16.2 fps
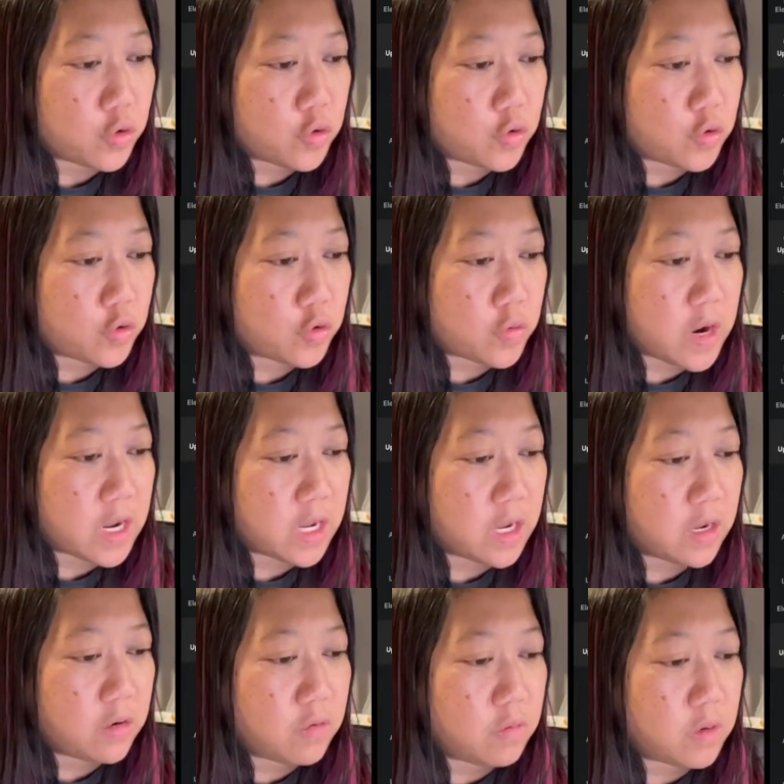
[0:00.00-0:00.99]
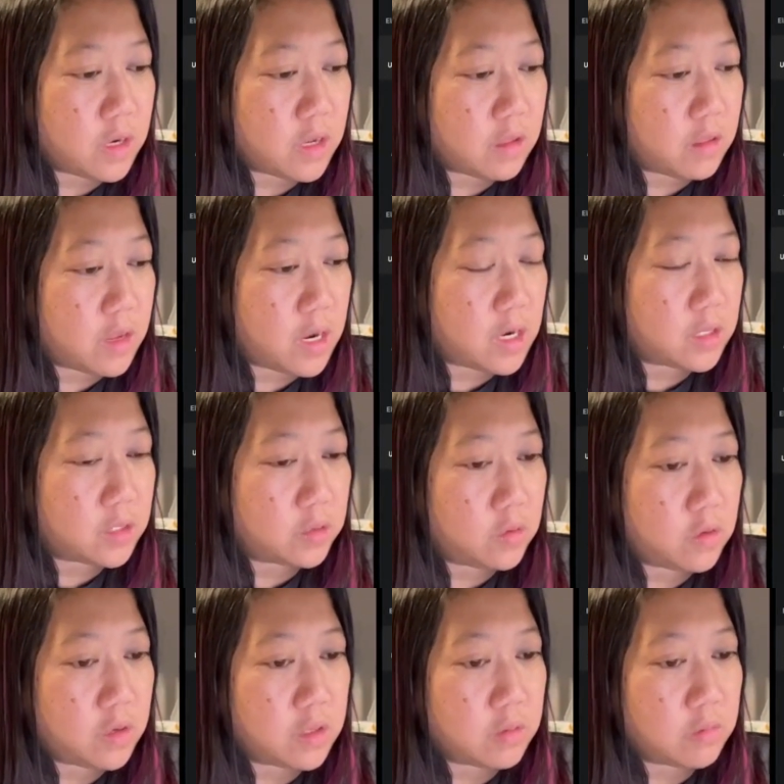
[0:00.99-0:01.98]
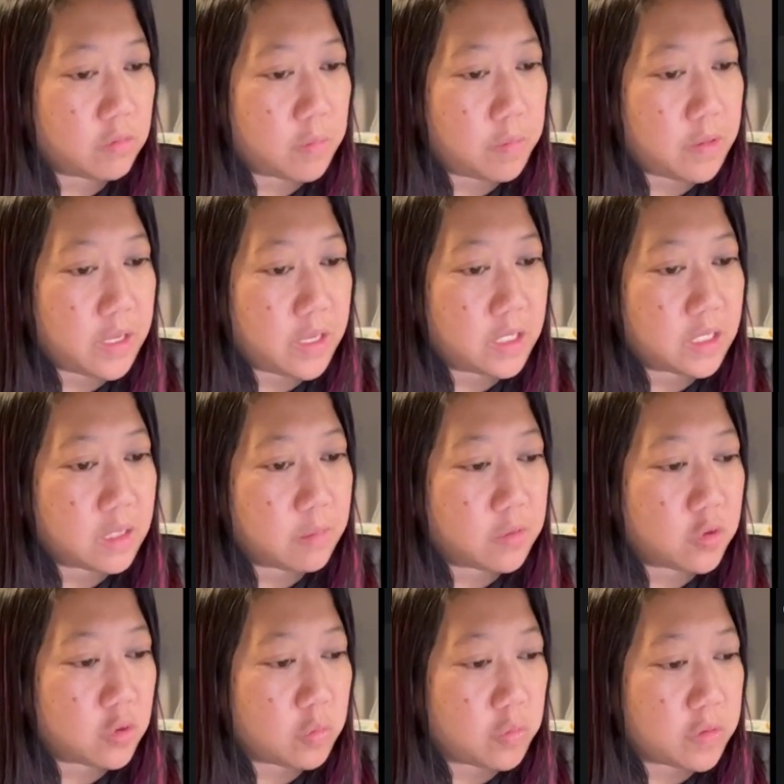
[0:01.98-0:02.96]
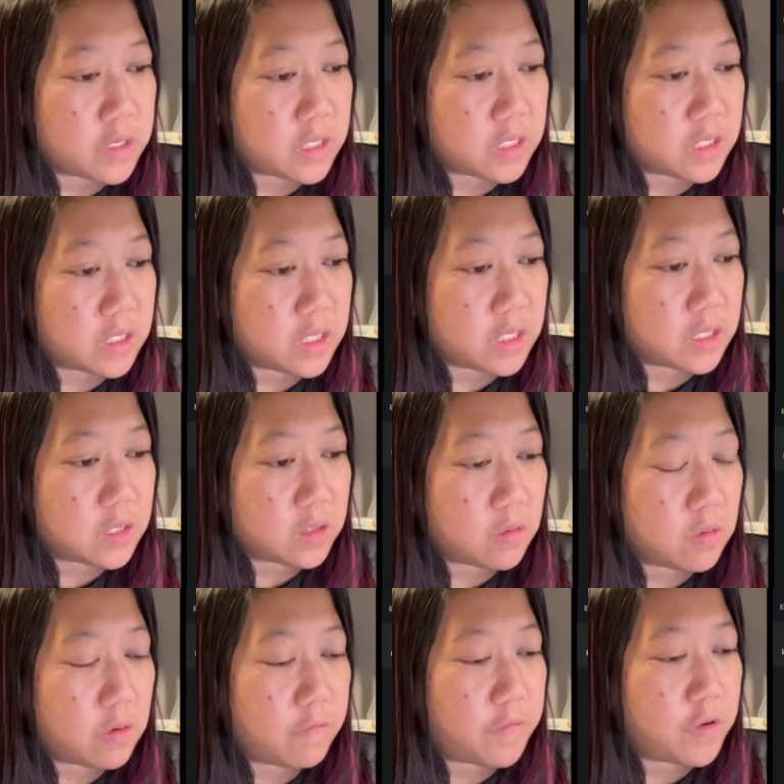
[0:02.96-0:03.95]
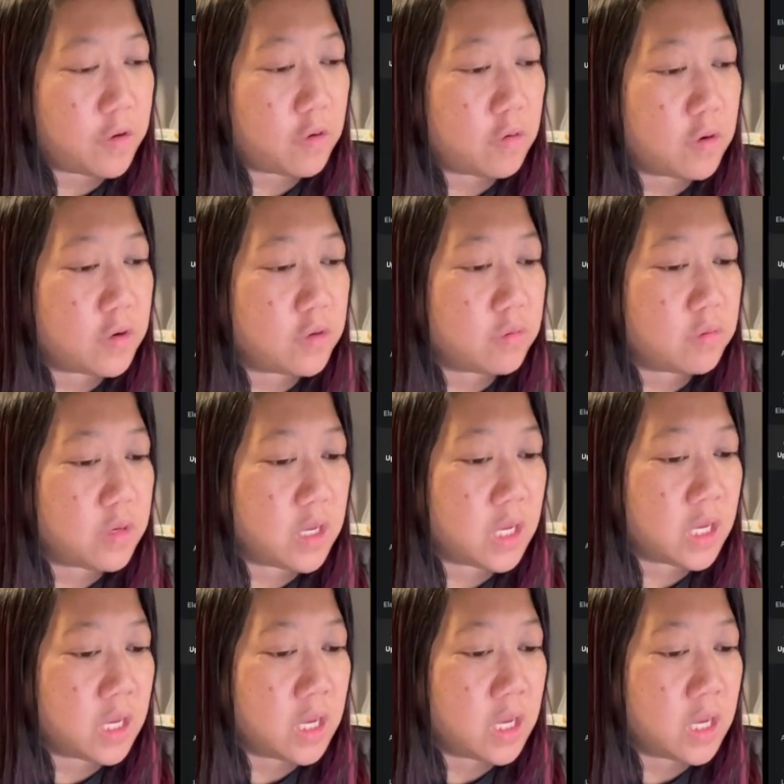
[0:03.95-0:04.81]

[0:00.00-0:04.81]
dragging a new one in there. So you can replace them super easily. So if you're doing,